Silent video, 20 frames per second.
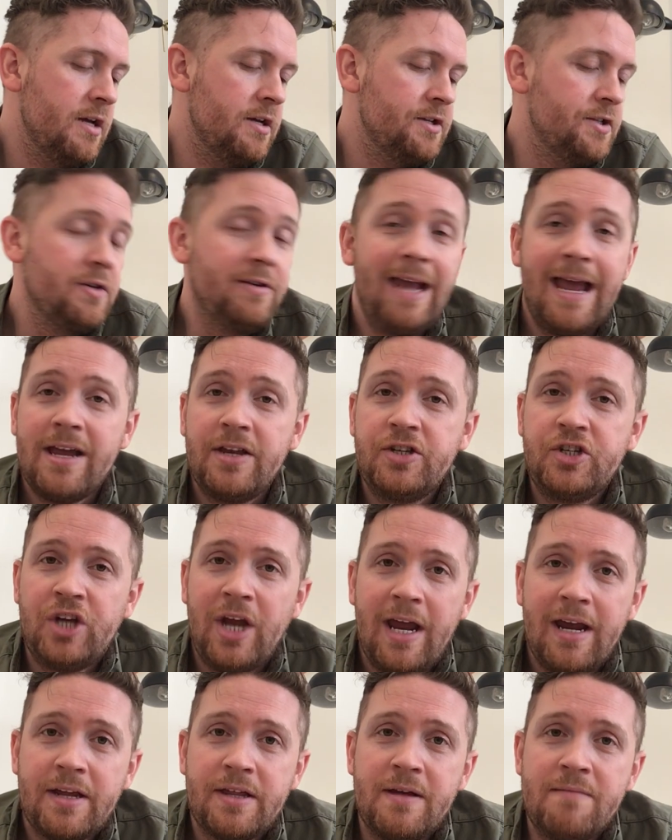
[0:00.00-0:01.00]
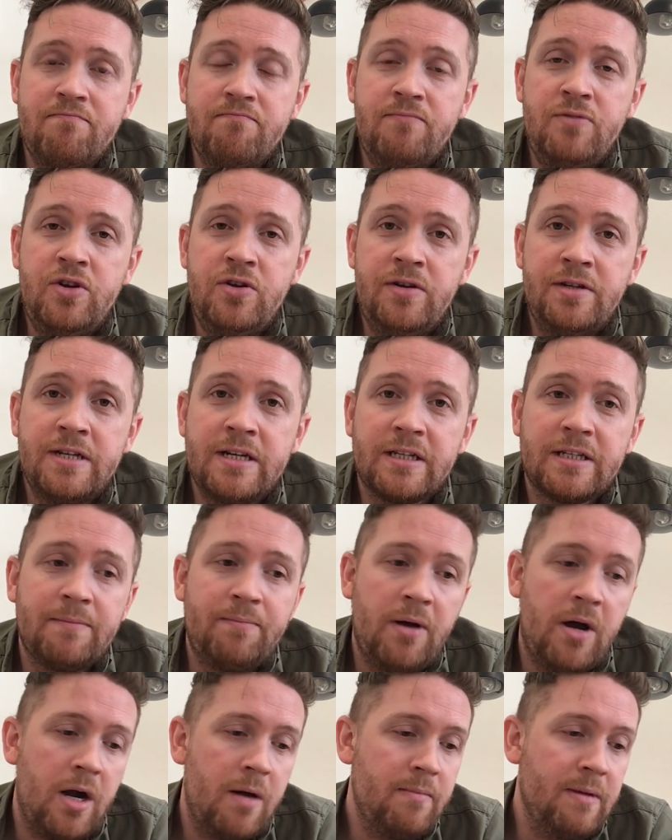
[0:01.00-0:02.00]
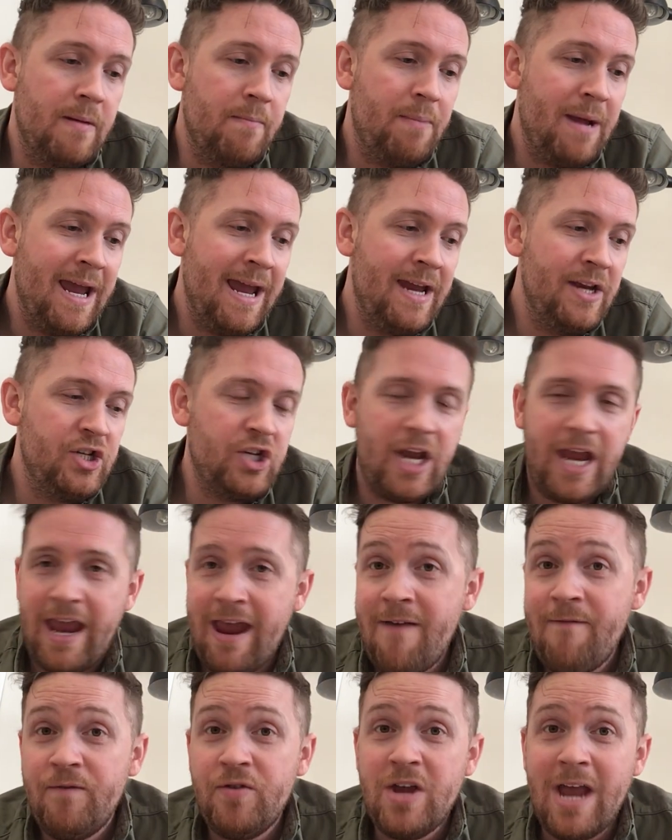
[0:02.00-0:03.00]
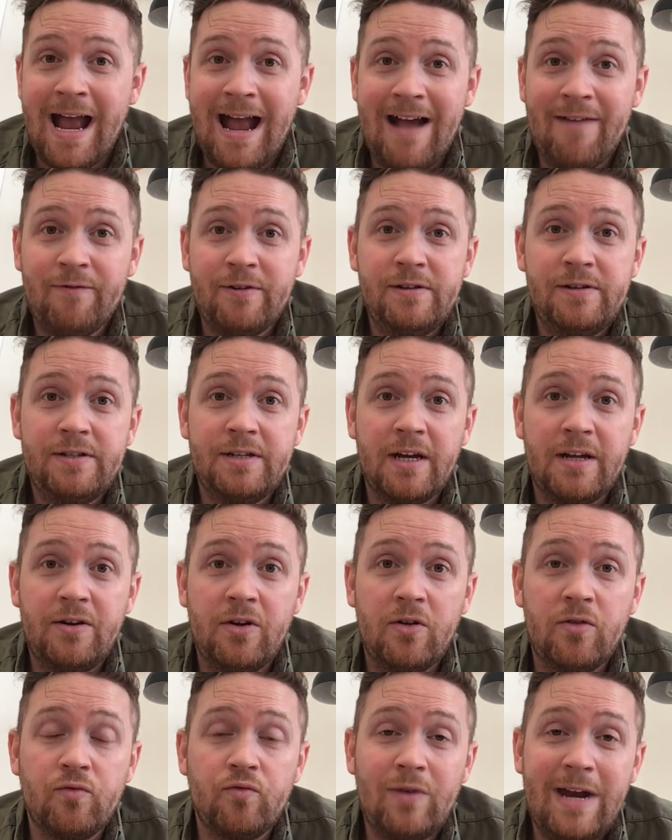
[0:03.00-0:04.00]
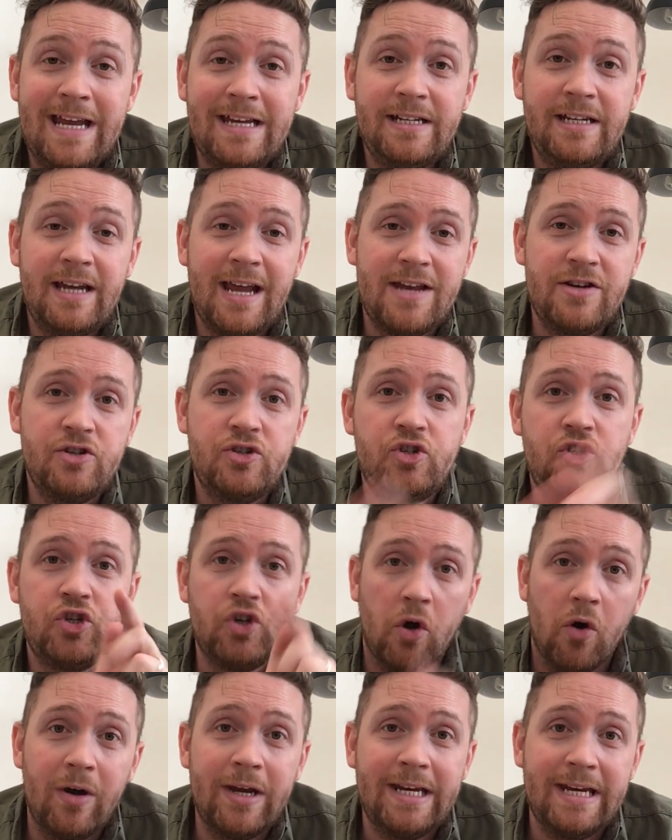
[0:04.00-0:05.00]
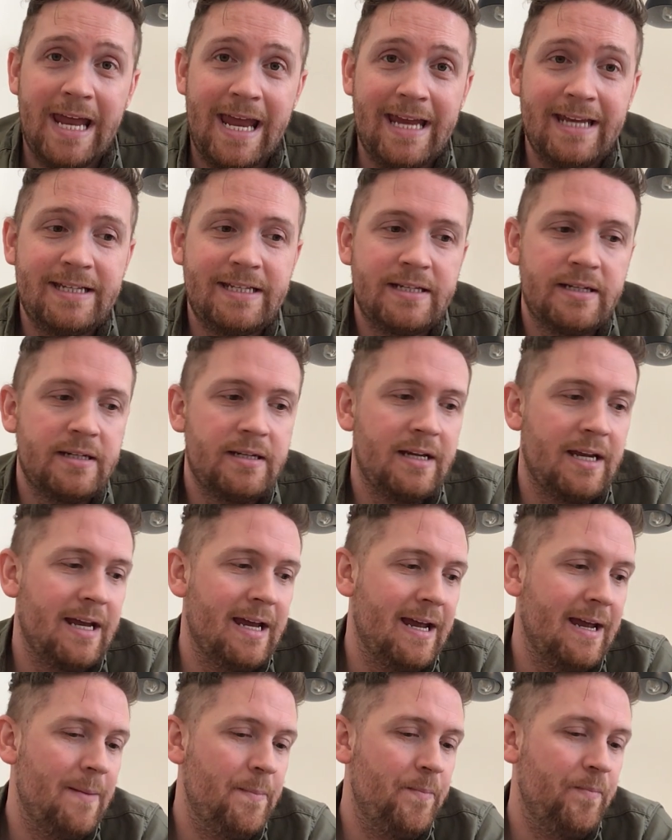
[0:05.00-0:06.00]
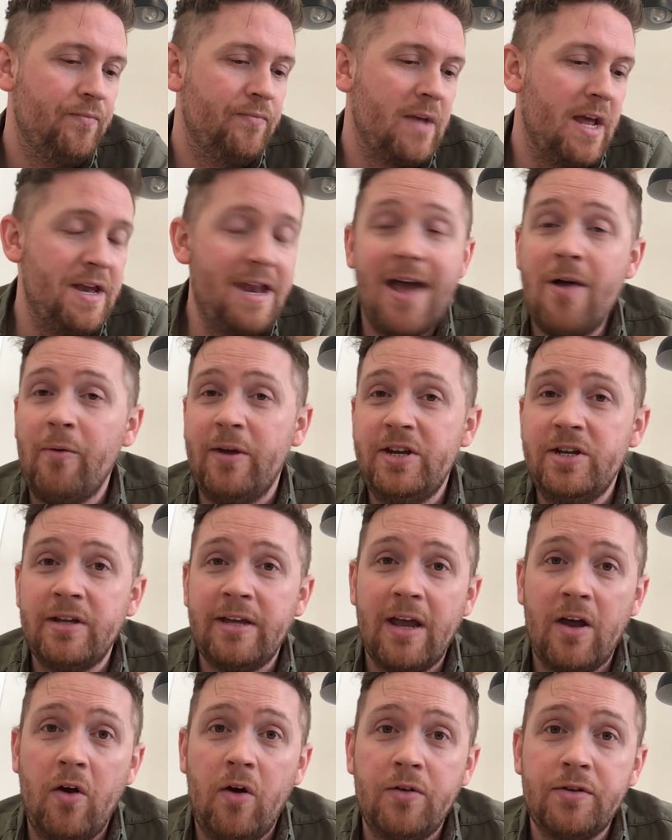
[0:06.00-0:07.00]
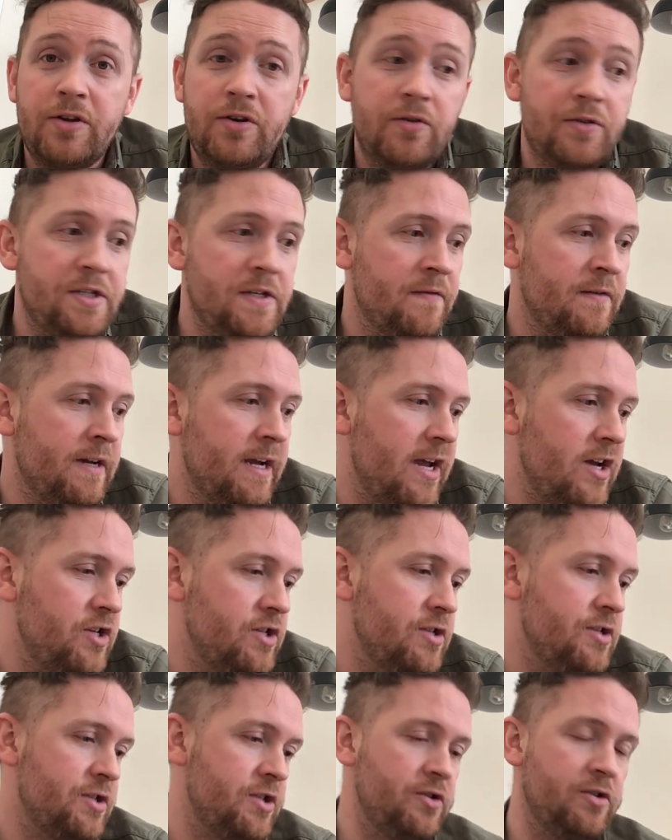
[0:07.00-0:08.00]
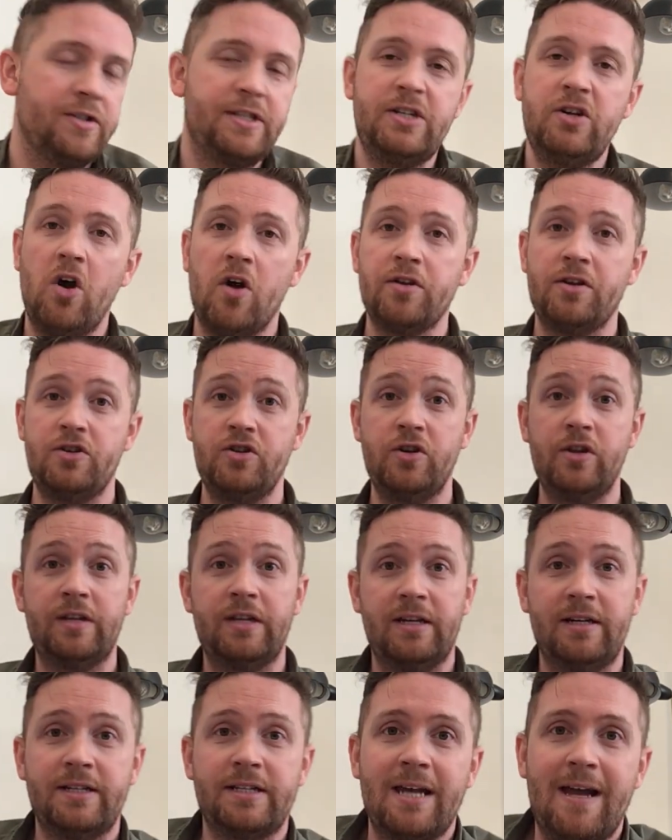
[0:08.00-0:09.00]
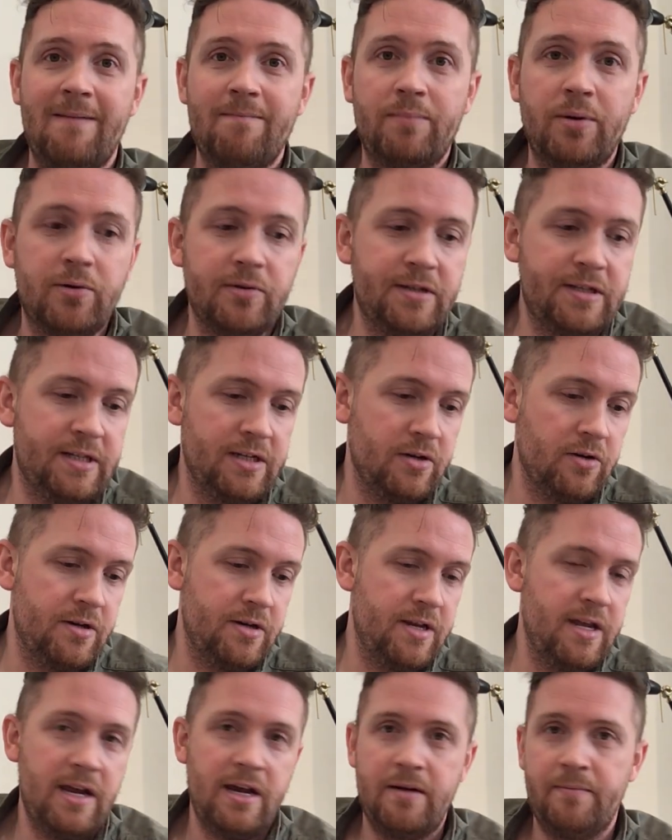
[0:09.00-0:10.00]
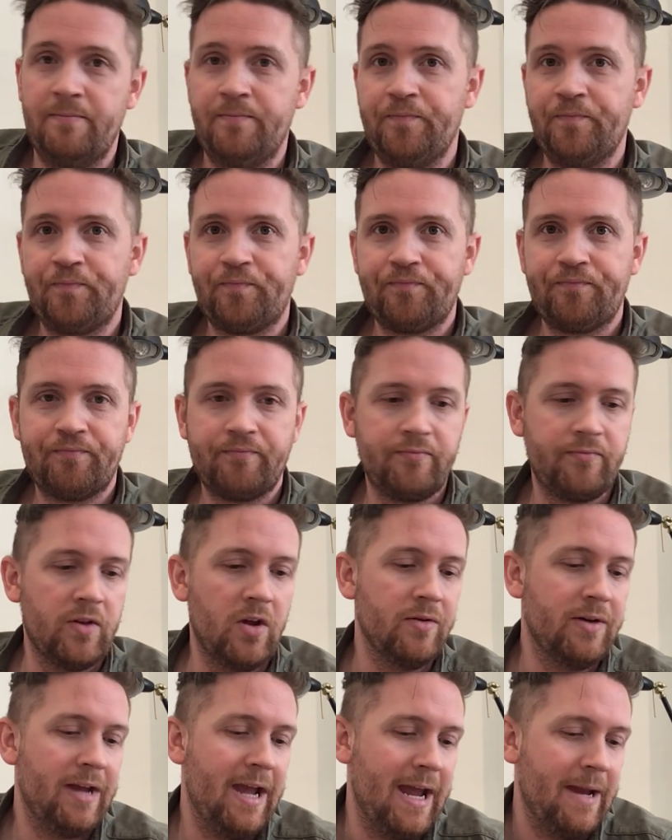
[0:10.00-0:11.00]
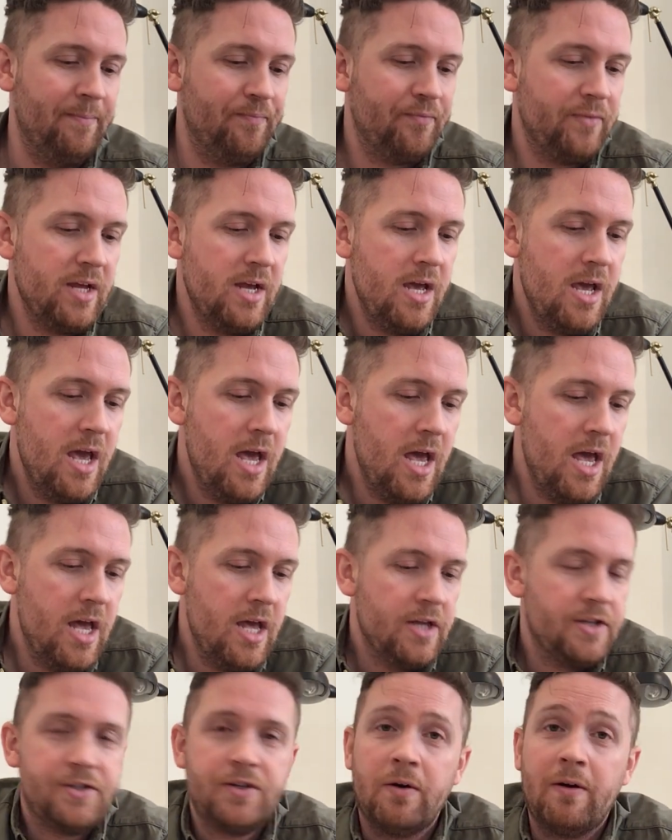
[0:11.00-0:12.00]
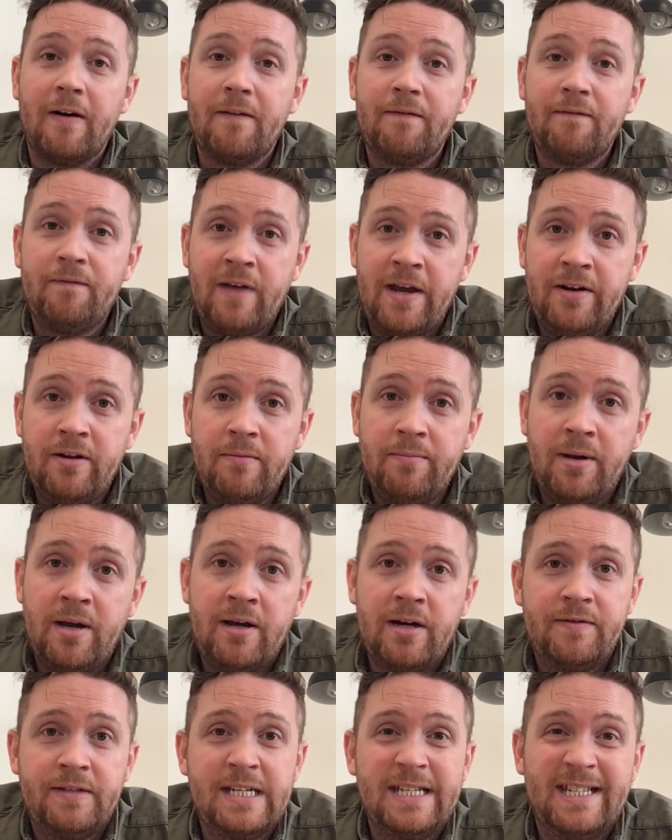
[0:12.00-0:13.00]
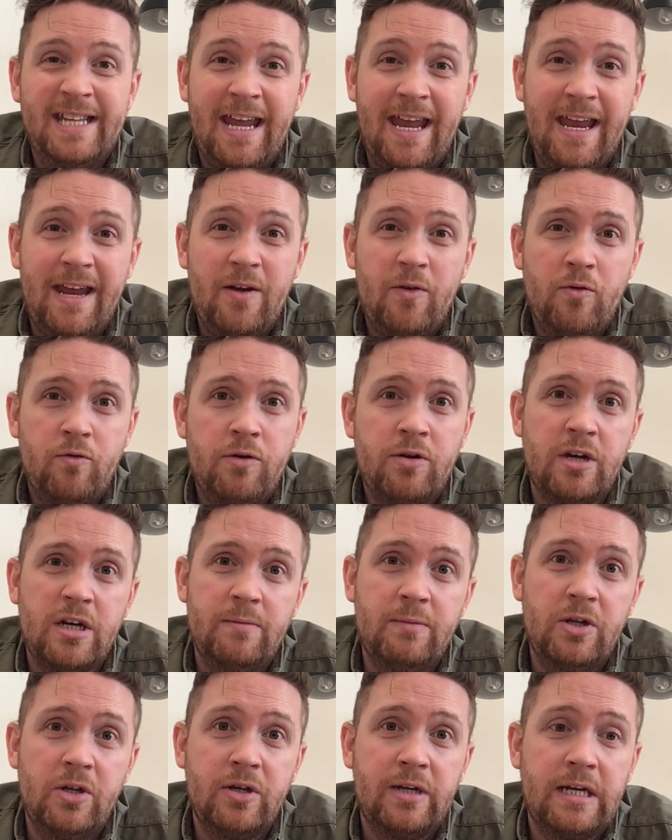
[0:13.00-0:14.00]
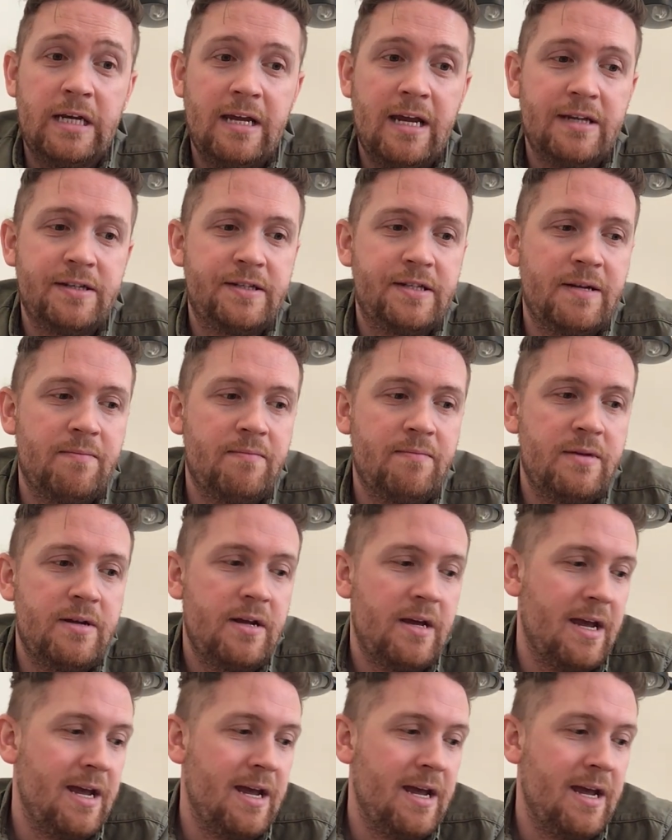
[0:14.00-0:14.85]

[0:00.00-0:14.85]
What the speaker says: So yeah, check the Music Department page if you haven't done already and join it. And that way you'll get all the notifications and you'll see all the new things that I'm posting on there. Okay, so our final part of today, we're going to be looking at some